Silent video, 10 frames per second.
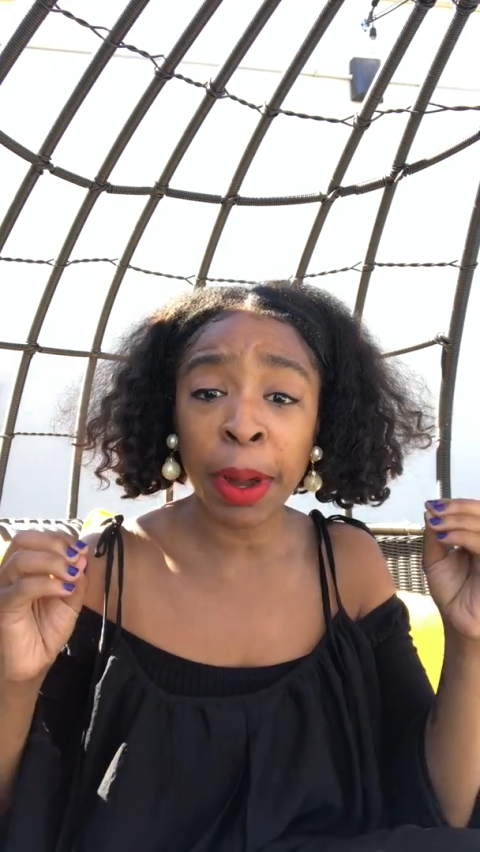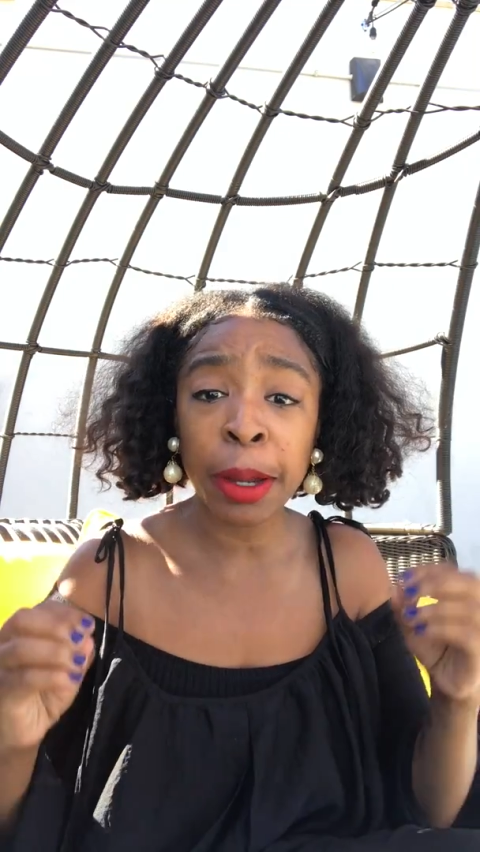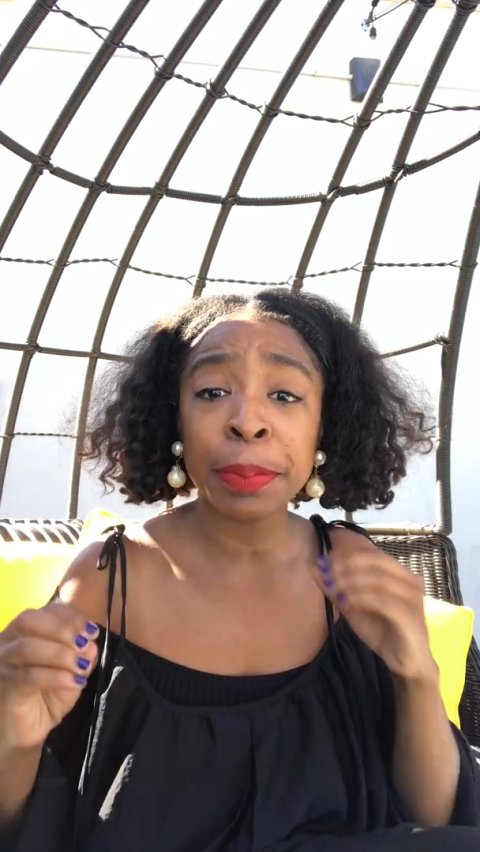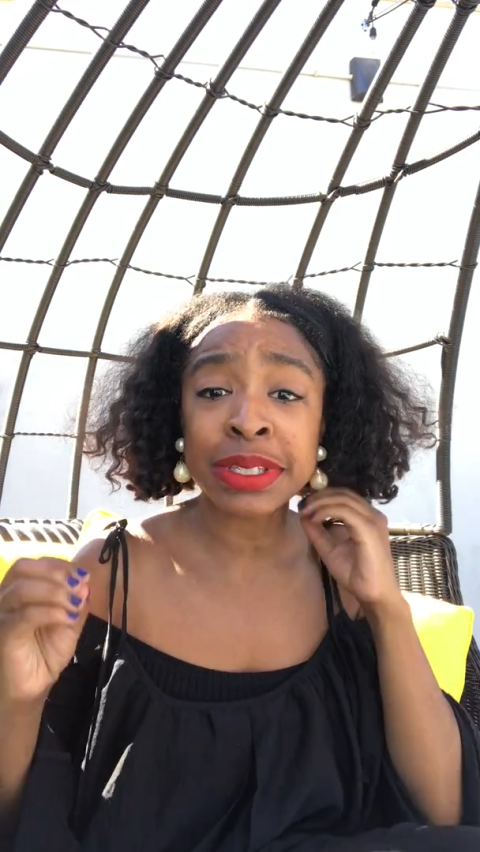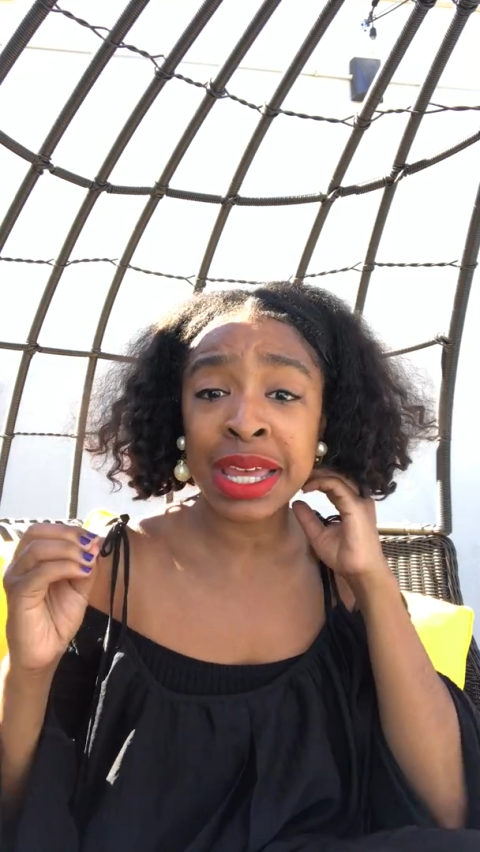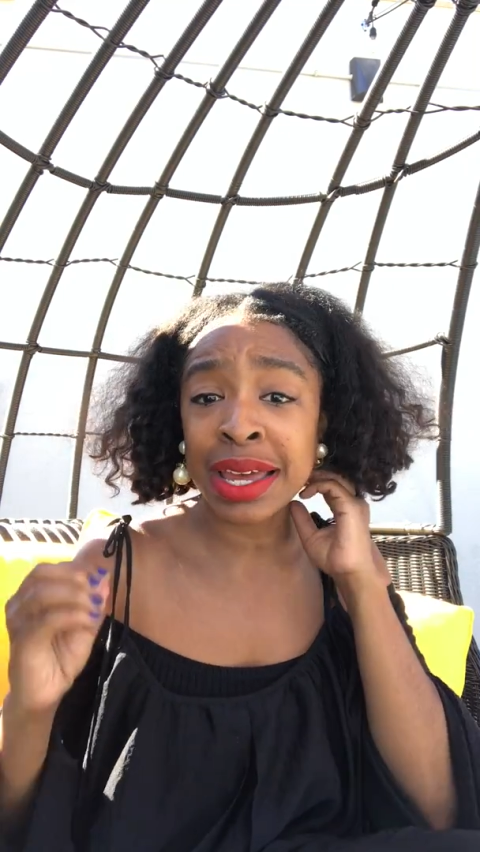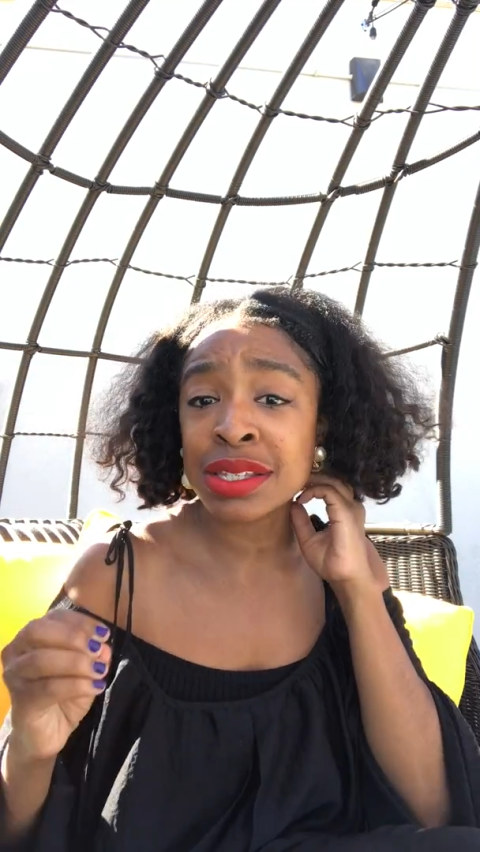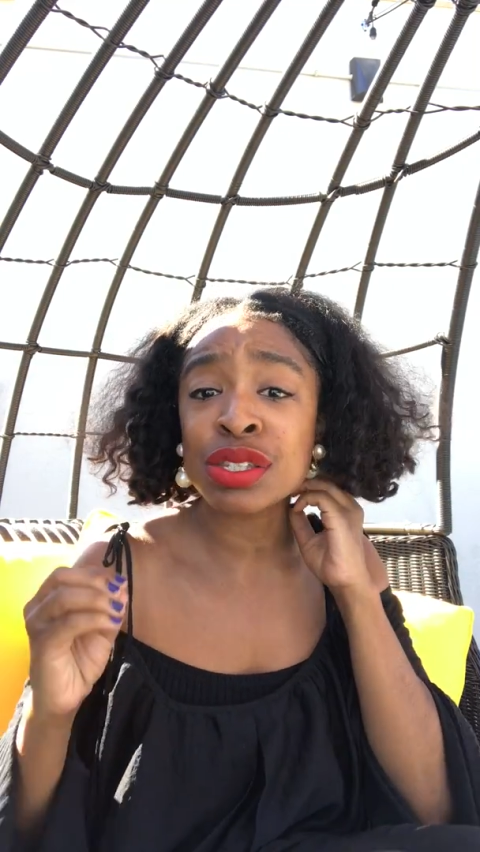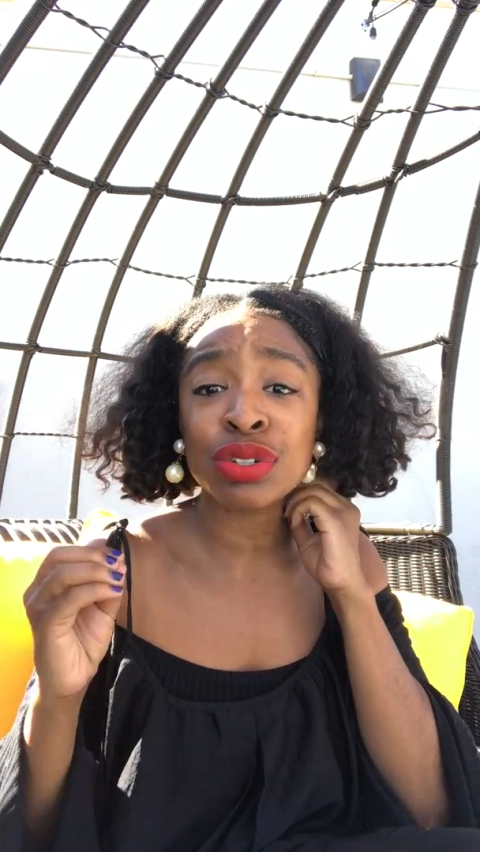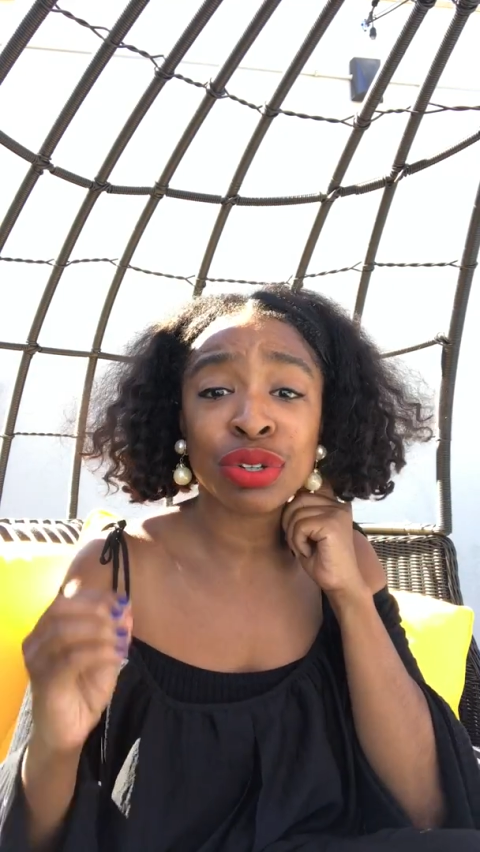purpose
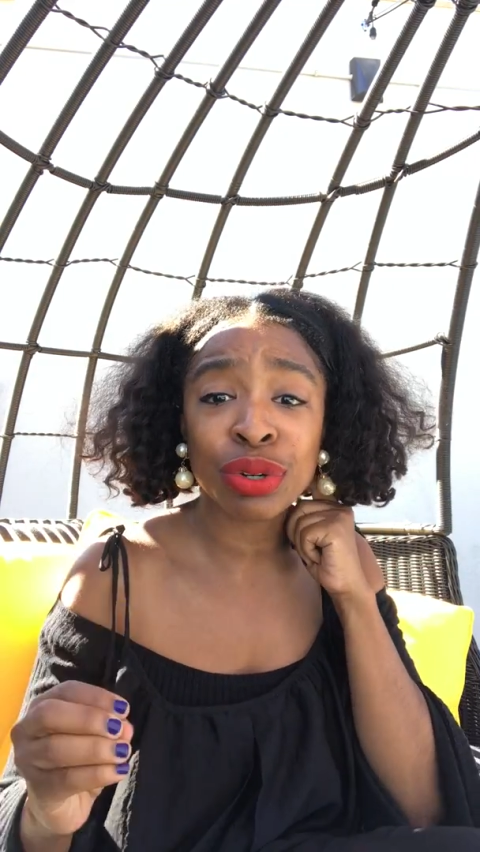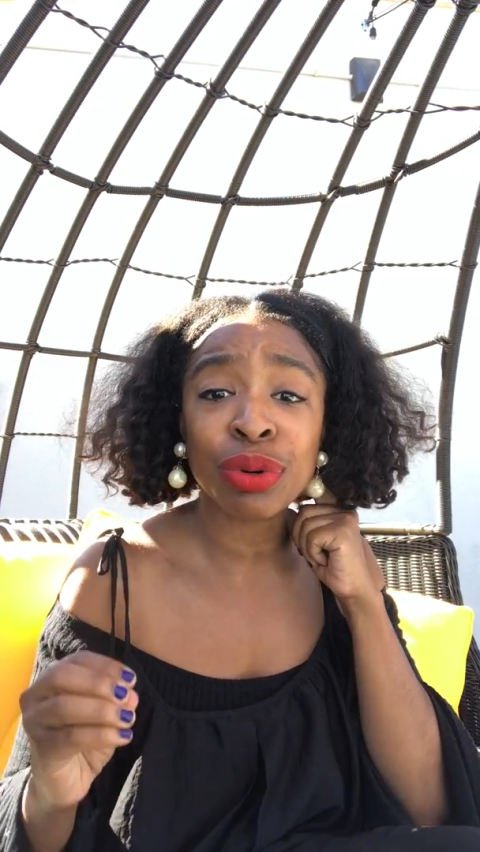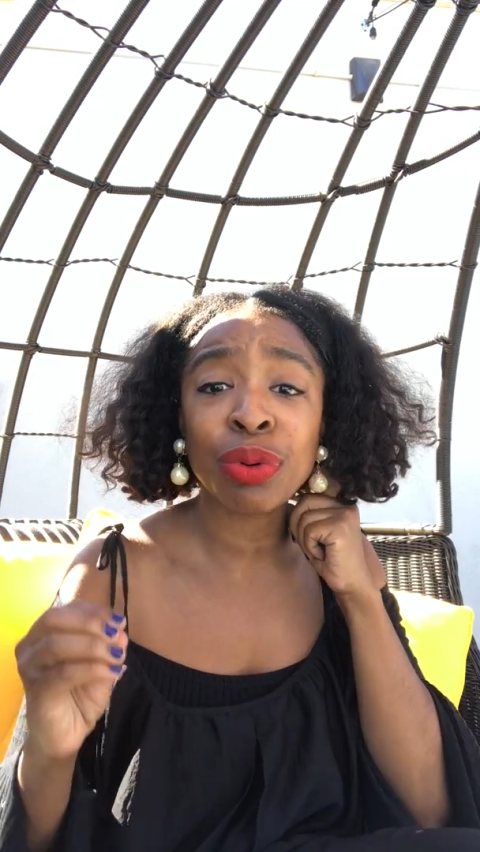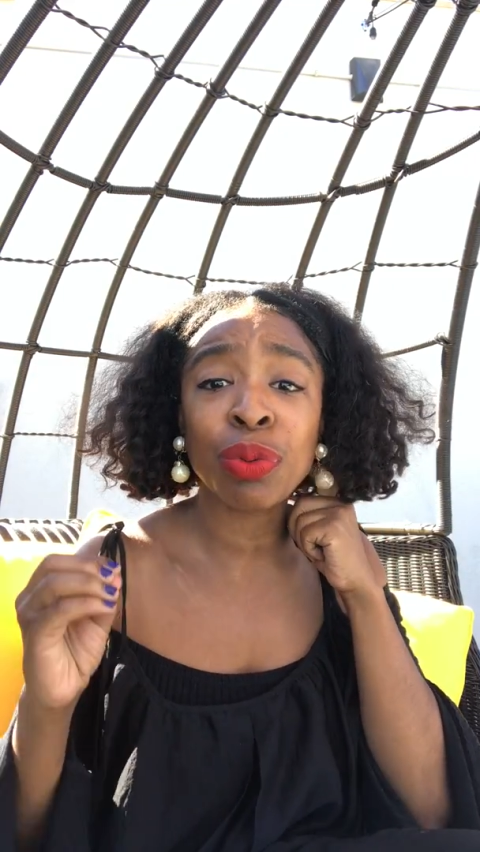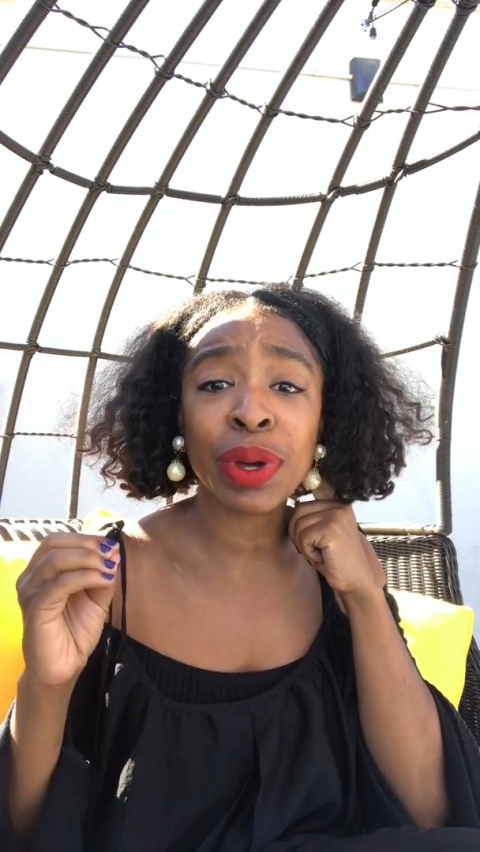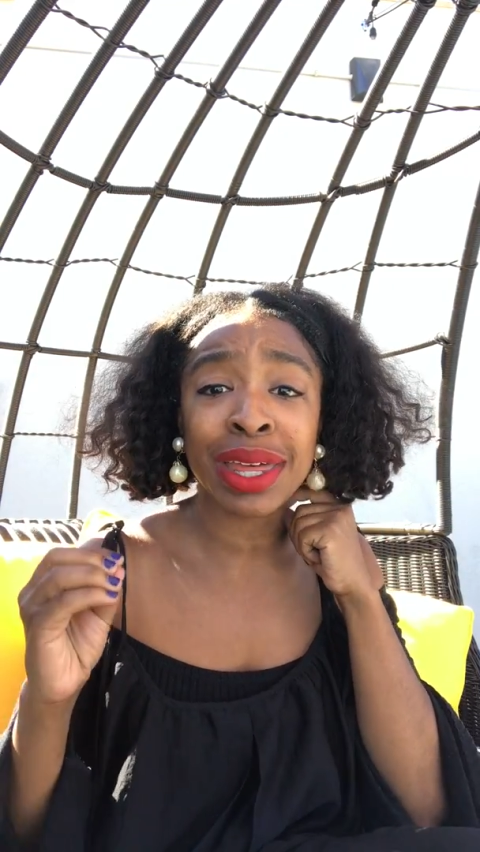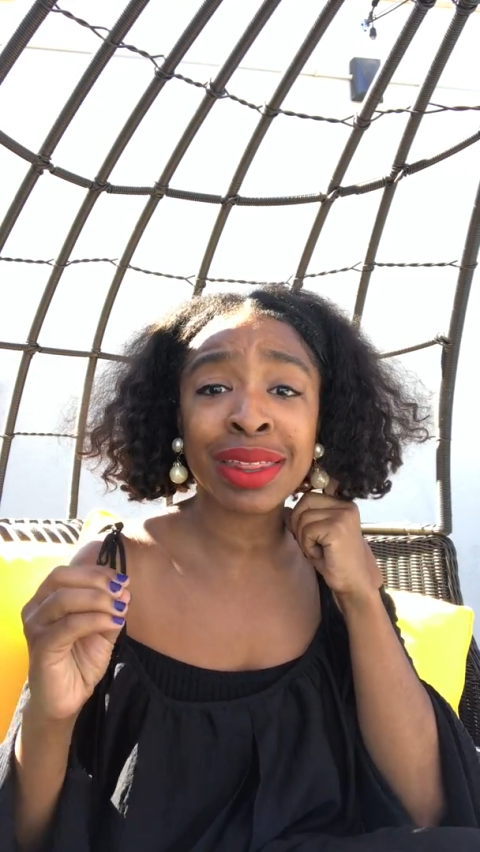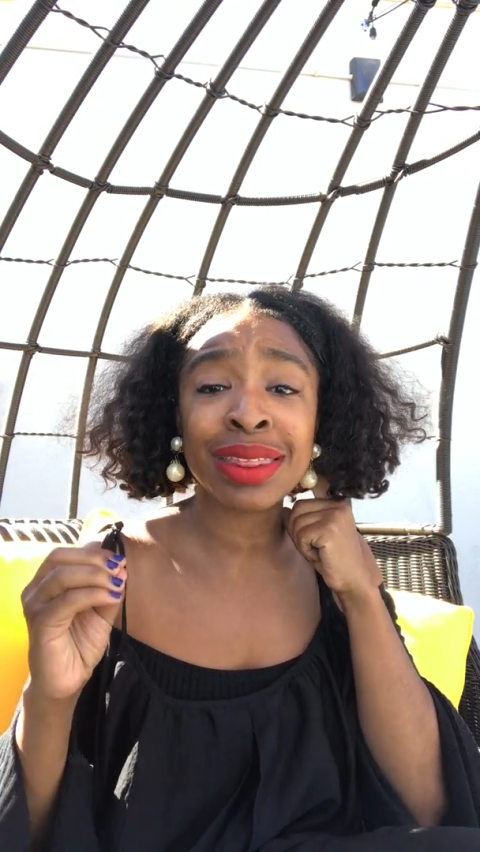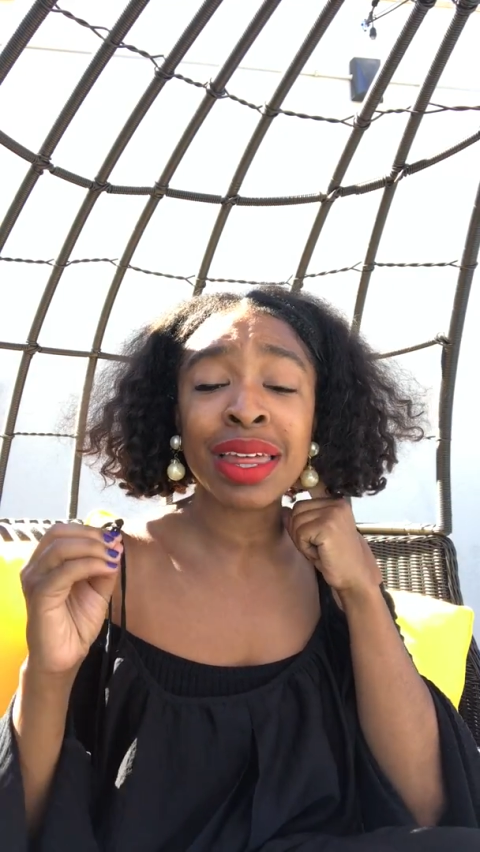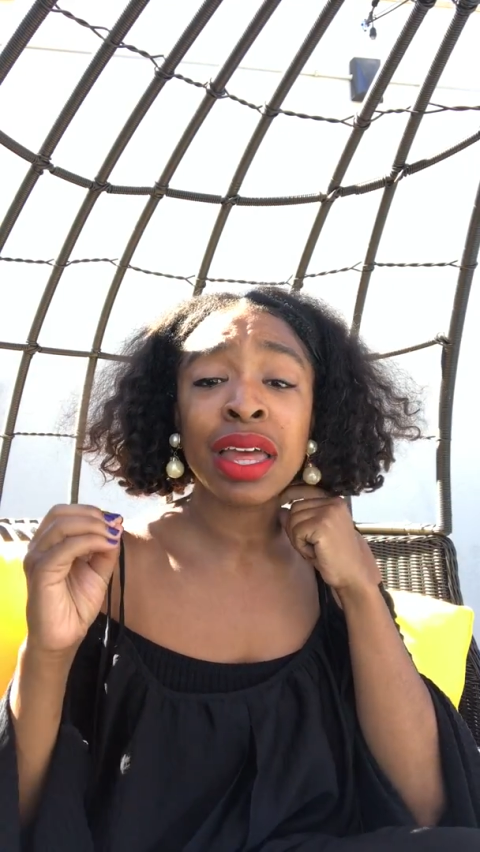has to do with